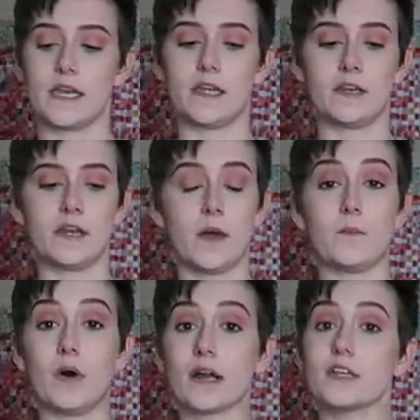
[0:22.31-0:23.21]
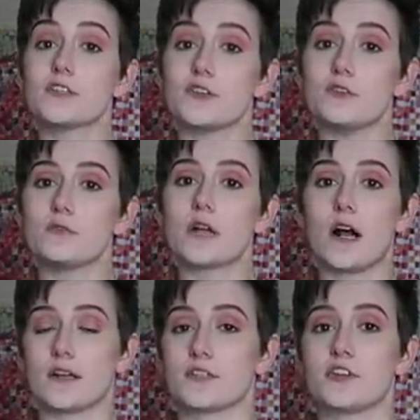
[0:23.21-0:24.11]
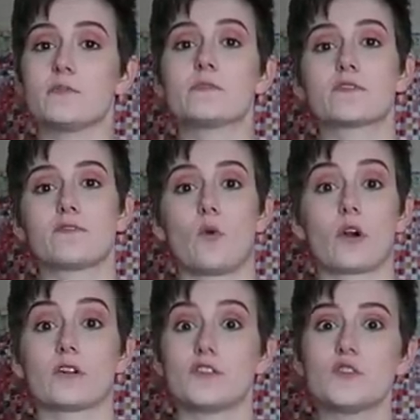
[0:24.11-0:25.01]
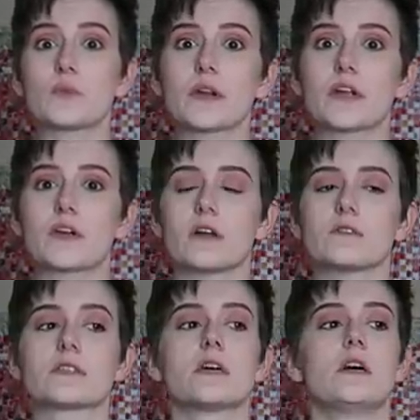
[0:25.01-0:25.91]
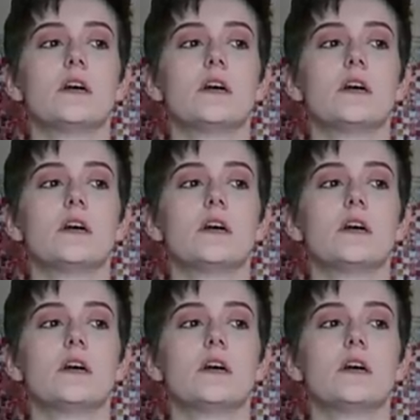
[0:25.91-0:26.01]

in bodysuit costumes for superheroes,